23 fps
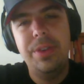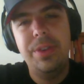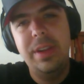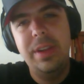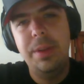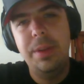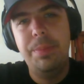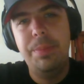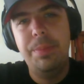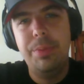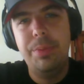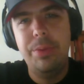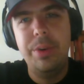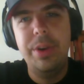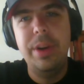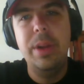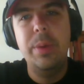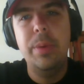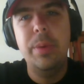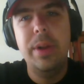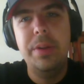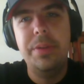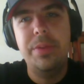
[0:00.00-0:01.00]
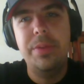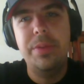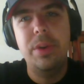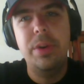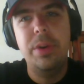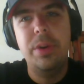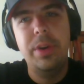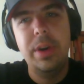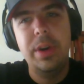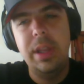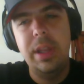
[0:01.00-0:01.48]
he did pretty well
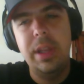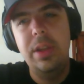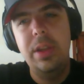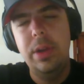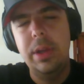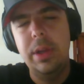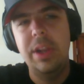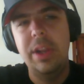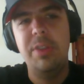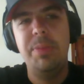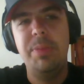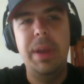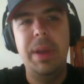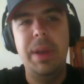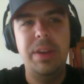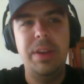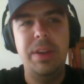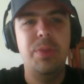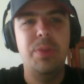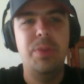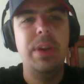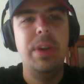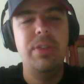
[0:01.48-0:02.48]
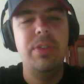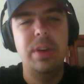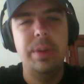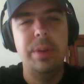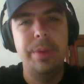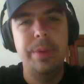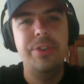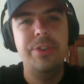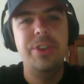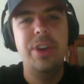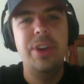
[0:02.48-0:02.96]
for a rookie. You can expect a
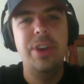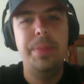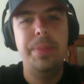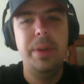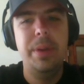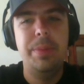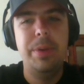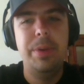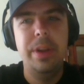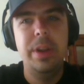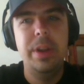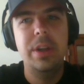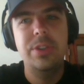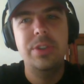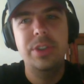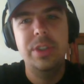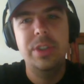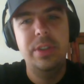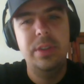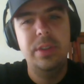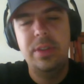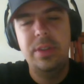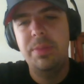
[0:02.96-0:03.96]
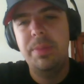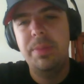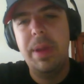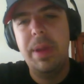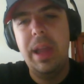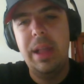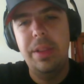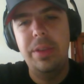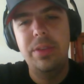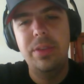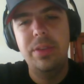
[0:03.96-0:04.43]
reasonable jump in production just because
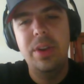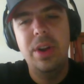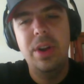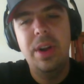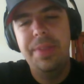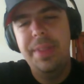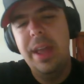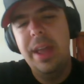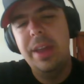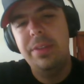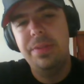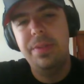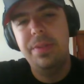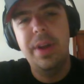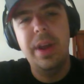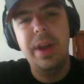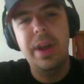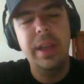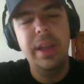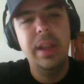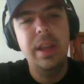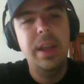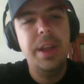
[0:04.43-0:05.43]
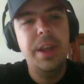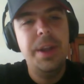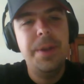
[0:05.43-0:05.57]
Macklin's gone. That's fine.